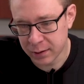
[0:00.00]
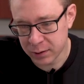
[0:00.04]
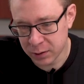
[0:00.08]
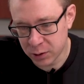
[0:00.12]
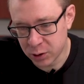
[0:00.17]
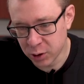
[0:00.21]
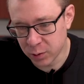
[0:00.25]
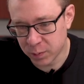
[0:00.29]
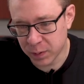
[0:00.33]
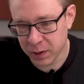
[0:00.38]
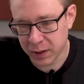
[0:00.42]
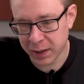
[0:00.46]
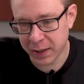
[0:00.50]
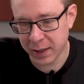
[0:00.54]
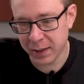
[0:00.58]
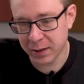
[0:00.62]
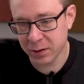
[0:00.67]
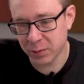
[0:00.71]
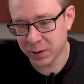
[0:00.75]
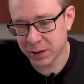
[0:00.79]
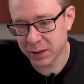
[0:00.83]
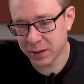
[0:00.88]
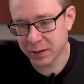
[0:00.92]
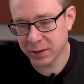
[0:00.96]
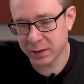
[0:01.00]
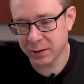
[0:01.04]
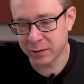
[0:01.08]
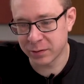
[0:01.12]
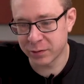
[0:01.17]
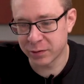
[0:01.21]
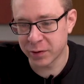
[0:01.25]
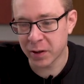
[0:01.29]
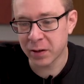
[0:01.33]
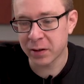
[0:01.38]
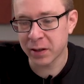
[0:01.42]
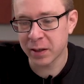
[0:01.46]
Duplicate, which is a
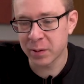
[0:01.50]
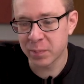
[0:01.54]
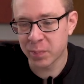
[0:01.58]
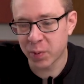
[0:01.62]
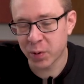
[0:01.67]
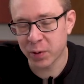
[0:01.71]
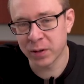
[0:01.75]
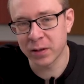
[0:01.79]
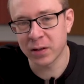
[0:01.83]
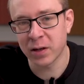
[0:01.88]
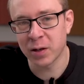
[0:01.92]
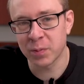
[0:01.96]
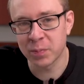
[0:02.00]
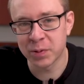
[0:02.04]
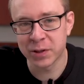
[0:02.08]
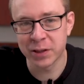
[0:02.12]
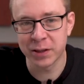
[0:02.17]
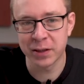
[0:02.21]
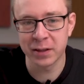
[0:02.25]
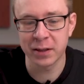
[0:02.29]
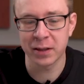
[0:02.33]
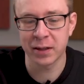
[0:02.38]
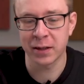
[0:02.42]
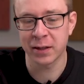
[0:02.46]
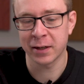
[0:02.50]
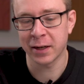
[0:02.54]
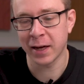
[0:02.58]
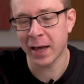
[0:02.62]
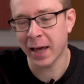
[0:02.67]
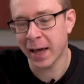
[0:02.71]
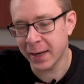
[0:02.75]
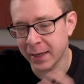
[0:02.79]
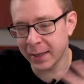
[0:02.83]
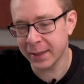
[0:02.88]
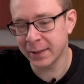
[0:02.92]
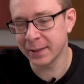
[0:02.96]
very important option. Uh,
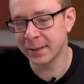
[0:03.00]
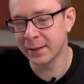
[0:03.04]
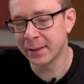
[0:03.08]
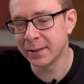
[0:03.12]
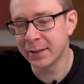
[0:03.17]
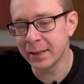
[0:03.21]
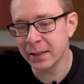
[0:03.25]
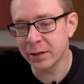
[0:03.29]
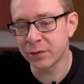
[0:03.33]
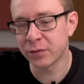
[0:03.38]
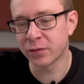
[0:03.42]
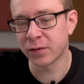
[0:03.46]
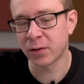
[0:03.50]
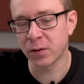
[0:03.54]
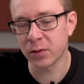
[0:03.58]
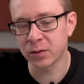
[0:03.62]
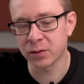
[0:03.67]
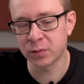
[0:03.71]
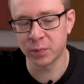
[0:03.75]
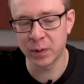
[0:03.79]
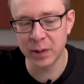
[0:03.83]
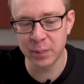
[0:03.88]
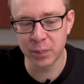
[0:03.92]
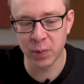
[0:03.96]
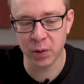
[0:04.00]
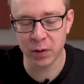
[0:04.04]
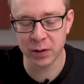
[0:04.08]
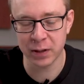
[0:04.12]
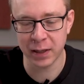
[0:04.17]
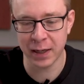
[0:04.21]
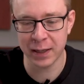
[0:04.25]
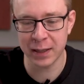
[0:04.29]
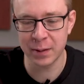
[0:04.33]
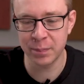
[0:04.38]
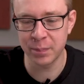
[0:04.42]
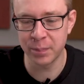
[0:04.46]
any default report,
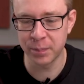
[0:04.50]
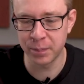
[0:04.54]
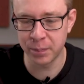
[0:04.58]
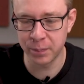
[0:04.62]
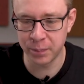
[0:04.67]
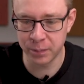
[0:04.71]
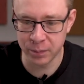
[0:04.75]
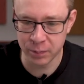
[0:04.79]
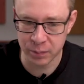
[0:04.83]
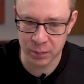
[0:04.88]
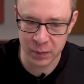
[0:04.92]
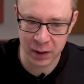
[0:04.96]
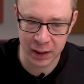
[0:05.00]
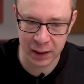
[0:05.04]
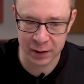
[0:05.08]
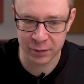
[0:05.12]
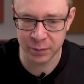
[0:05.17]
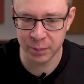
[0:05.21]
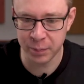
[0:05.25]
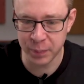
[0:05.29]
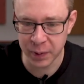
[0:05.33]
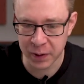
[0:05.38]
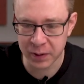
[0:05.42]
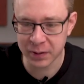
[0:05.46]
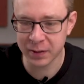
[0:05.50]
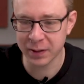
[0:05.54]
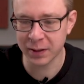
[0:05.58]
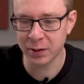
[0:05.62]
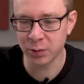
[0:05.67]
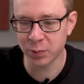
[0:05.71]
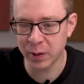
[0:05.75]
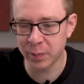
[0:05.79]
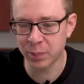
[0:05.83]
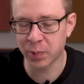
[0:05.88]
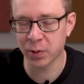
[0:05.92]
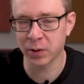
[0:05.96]
any kind of built-in
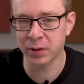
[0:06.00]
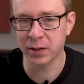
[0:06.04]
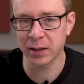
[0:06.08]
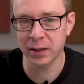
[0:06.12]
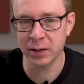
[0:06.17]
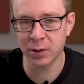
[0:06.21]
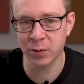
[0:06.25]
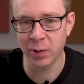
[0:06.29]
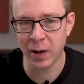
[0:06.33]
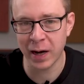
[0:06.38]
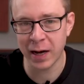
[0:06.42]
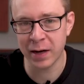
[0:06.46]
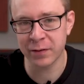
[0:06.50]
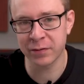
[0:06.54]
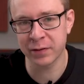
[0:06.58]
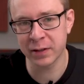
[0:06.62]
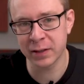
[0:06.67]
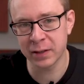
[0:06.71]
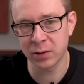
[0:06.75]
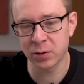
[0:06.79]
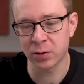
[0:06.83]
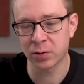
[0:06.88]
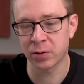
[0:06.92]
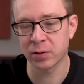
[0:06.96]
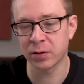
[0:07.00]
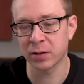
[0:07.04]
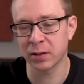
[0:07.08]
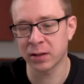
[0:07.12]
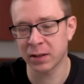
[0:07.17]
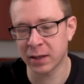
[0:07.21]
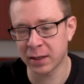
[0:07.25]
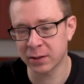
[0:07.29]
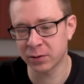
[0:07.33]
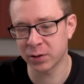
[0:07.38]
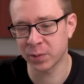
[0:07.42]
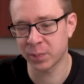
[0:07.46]
report that you have in your
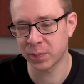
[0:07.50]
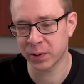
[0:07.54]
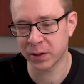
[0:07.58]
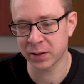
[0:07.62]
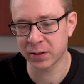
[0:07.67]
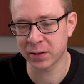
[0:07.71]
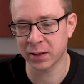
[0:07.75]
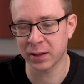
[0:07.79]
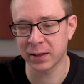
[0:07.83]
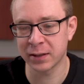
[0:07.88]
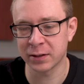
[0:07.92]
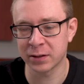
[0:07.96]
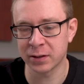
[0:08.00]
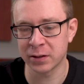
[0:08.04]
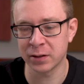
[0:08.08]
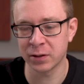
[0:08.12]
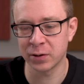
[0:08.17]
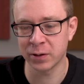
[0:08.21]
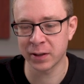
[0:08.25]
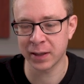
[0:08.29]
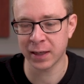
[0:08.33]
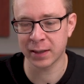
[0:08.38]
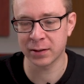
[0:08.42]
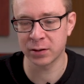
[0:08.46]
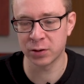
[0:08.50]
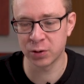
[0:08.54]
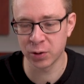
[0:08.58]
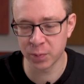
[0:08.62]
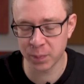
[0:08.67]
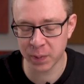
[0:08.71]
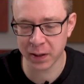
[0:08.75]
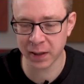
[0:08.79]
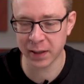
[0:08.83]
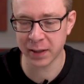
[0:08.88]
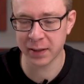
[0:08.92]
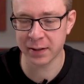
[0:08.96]
Lansweeper installation you can't
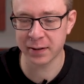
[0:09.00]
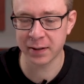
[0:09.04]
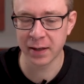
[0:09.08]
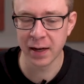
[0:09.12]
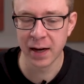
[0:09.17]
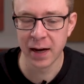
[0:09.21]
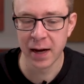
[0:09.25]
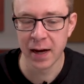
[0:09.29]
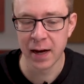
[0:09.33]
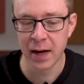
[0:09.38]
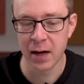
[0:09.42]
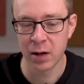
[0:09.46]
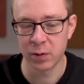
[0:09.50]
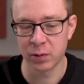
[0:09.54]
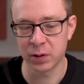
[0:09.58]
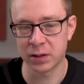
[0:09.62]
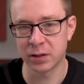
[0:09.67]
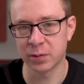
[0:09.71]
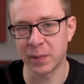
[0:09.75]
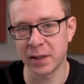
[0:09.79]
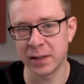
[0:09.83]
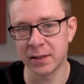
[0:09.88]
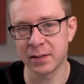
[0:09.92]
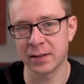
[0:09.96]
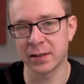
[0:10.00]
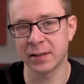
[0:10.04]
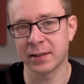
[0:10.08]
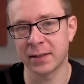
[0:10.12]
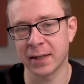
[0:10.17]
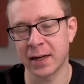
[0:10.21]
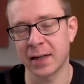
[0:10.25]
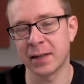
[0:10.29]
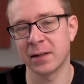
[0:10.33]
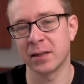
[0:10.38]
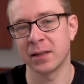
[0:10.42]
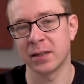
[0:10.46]
duplicate, which means that
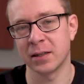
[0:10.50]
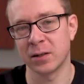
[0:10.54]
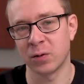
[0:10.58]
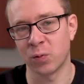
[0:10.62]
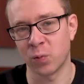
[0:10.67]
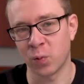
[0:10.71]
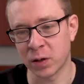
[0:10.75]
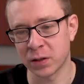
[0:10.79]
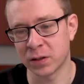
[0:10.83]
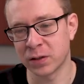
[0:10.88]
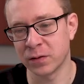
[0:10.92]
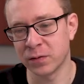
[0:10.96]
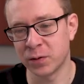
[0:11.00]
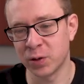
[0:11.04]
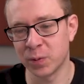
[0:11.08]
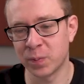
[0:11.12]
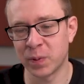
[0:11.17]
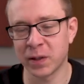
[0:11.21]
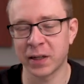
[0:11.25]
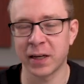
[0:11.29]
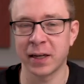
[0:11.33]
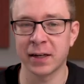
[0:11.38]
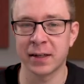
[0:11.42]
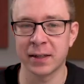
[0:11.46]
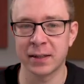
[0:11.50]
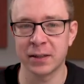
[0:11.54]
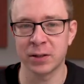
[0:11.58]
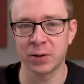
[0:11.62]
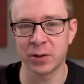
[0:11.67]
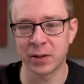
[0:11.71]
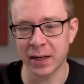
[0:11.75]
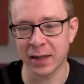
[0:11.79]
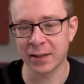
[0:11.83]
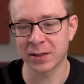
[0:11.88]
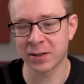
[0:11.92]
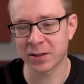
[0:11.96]
then once you've duplicated you
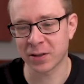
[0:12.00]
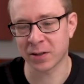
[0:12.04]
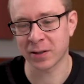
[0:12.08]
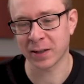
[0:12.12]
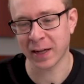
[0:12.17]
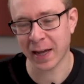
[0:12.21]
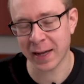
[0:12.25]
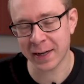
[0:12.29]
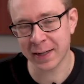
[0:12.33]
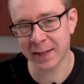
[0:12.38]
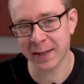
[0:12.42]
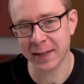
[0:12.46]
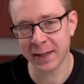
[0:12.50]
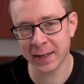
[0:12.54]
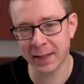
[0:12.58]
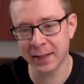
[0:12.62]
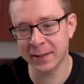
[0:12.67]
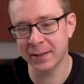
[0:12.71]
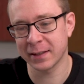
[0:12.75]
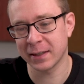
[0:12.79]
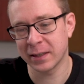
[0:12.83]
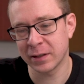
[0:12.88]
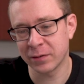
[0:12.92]
can start editing it.